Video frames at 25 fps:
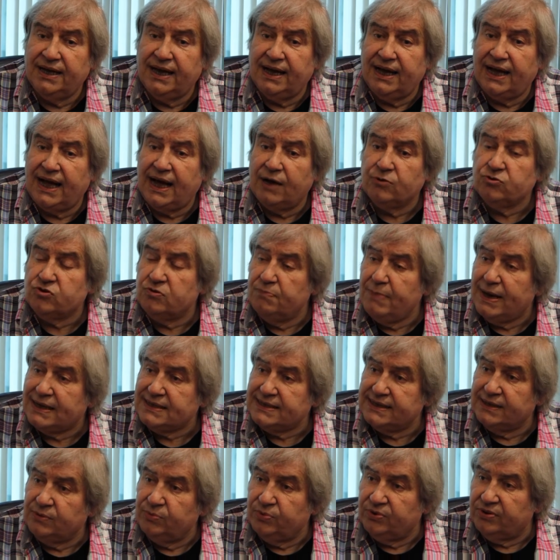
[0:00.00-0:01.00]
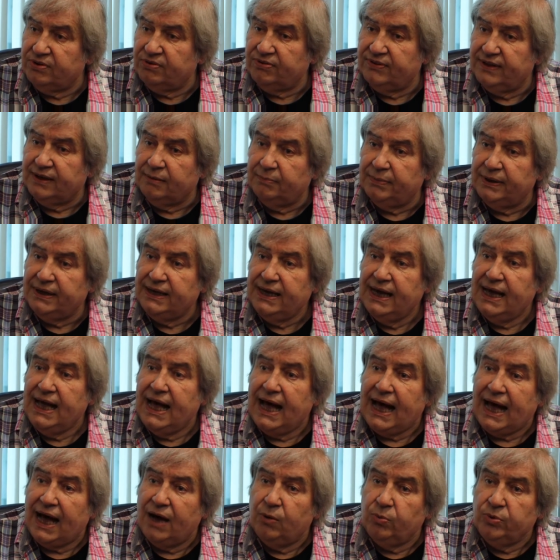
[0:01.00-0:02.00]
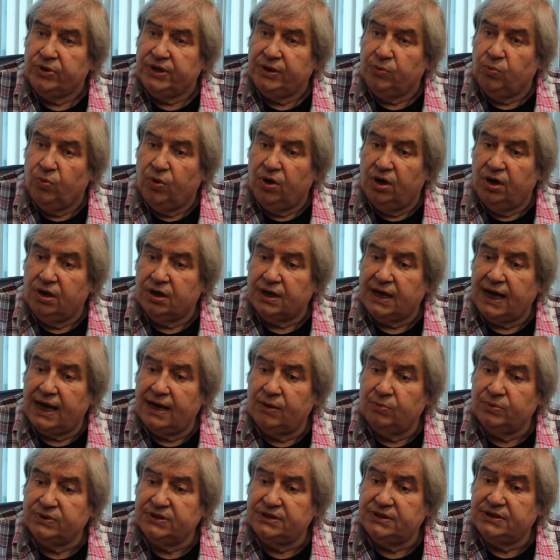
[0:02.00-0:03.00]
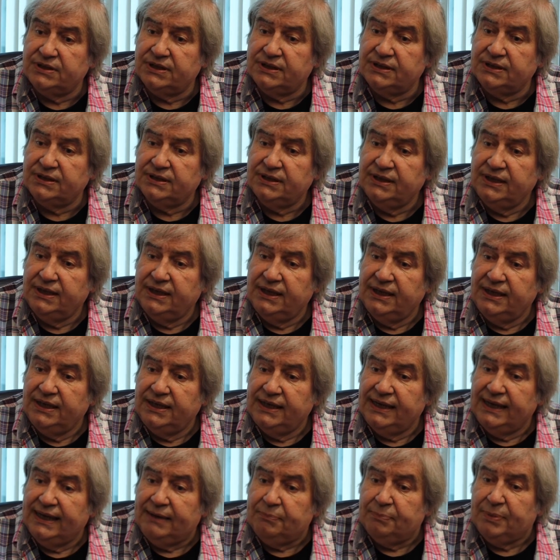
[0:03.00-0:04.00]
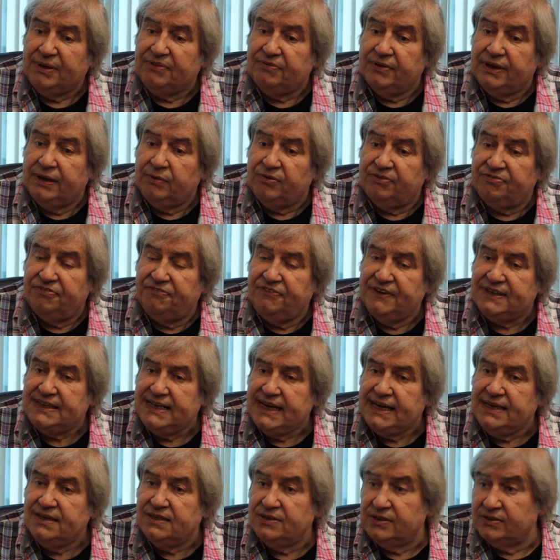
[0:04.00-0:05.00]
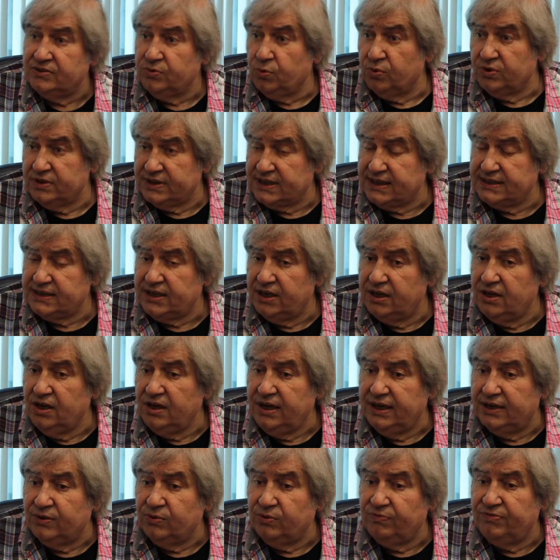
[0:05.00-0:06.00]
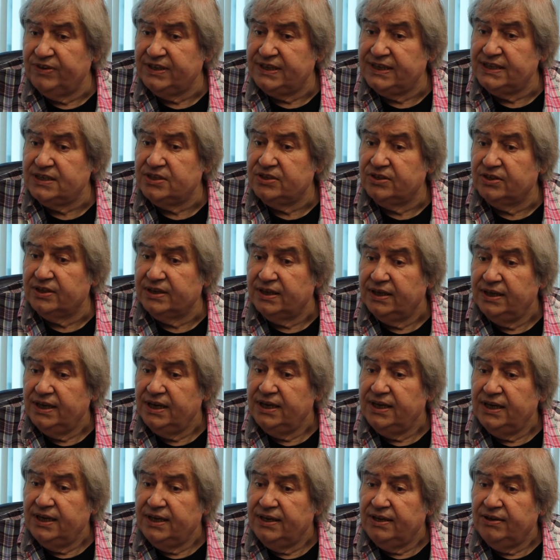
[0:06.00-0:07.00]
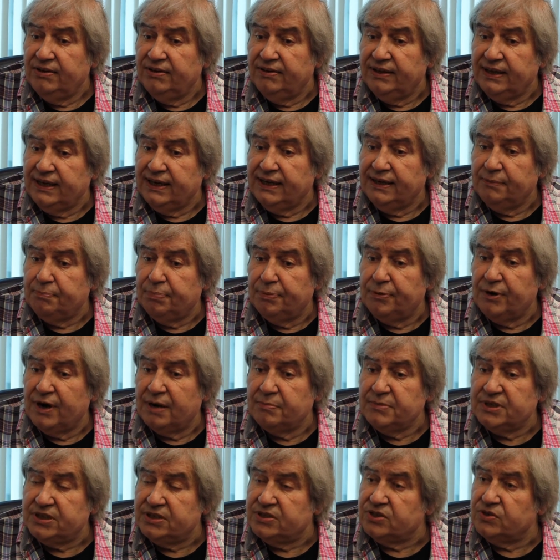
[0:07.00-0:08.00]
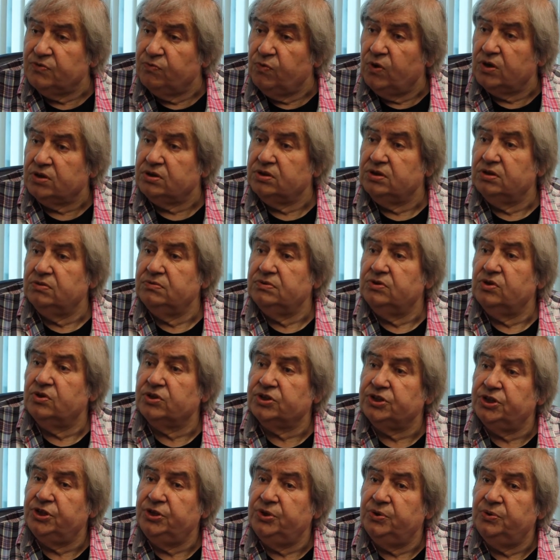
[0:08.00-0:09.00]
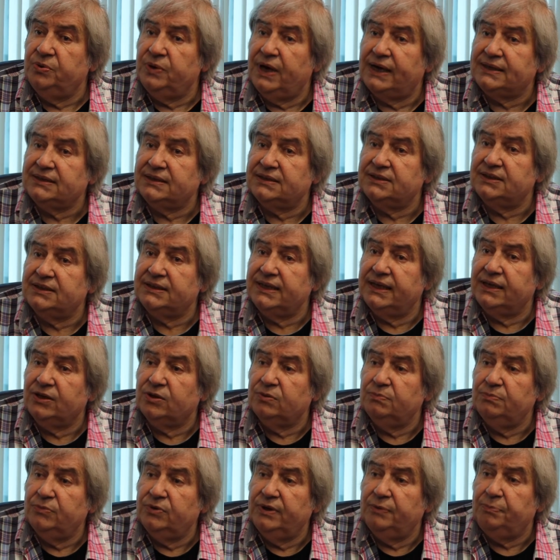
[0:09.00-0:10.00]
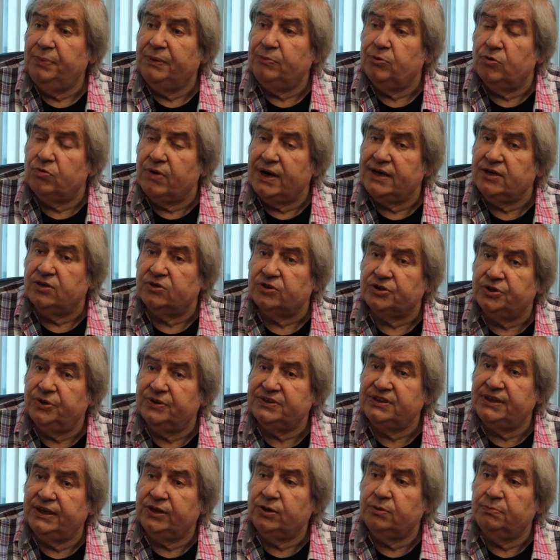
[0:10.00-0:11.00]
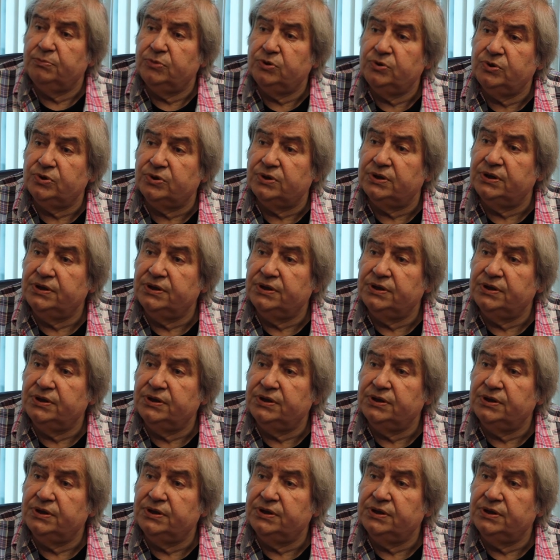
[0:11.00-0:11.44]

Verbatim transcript: how dramatic would the thing be? How would it work? How would uh, it be? It fit into, as I said earlier, fit into the the parameters of what Doctor Who has to take on, people write Doctor Who has to take on board.